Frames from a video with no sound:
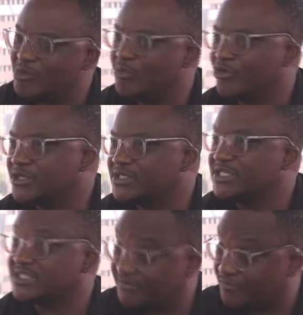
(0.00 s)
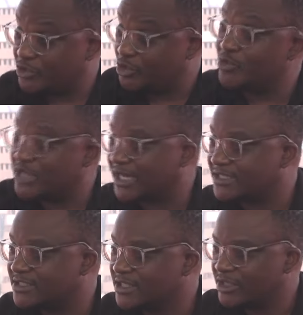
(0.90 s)
important is it for you
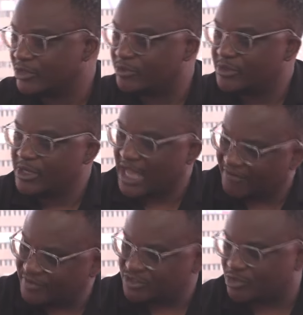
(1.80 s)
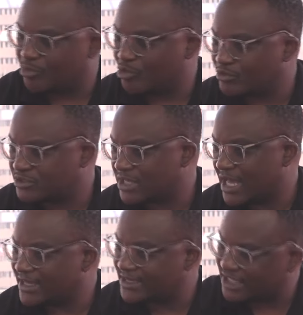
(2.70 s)
guys, you know, having the support
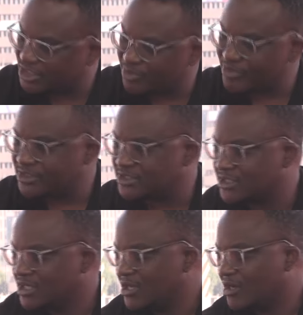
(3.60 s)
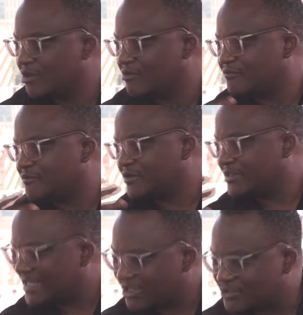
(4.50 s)
and the experience of
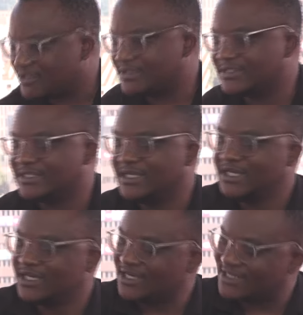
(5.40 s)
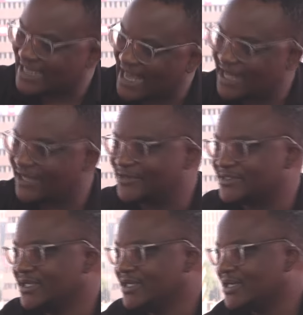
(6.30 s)
the Hiltons, the
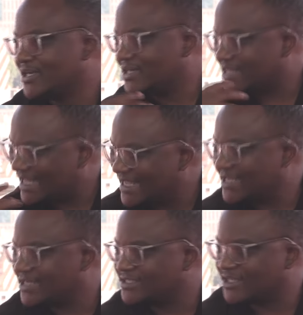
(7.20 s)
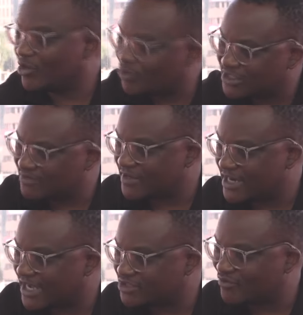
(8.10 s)
Kyles, the Ians, and all the different
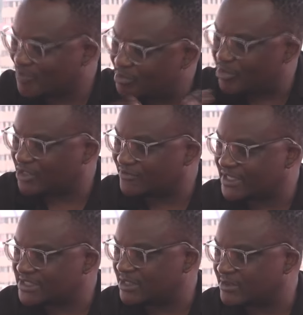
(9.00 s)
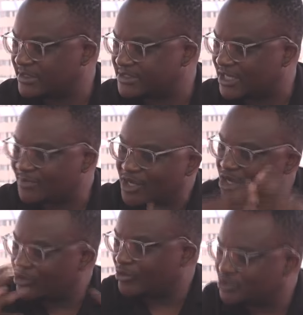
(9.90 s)
guys who've been part of that setup,
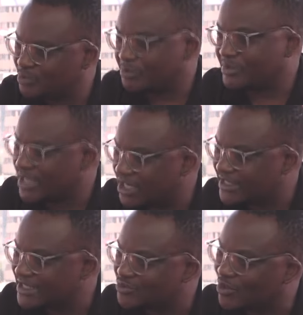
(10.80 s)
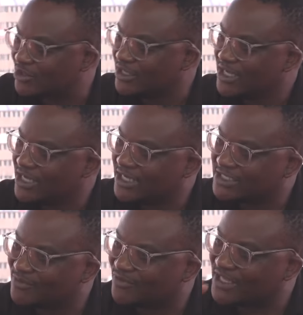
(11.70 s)
Coach Pete Benardi as well, in
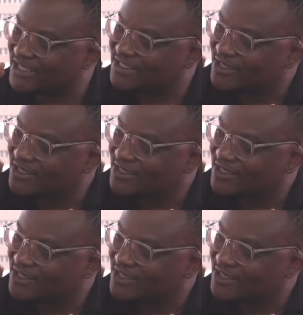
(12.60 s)
terms of then